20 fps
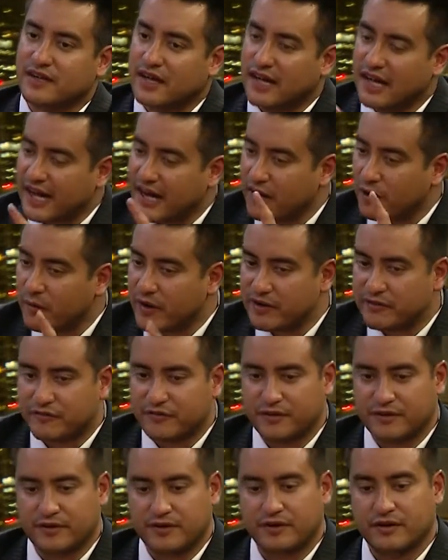
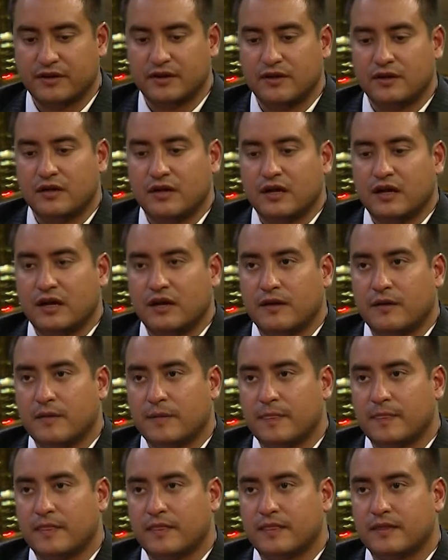However, practically
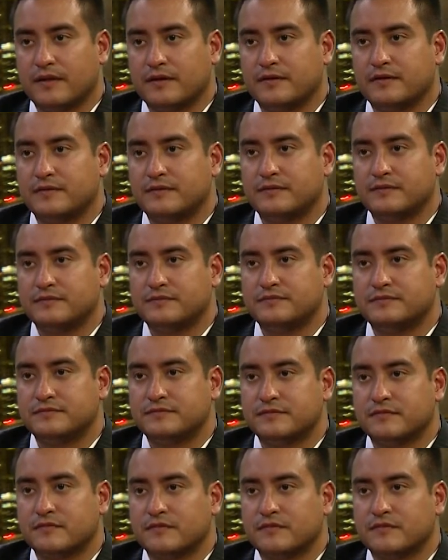speaking, he's not going to get that.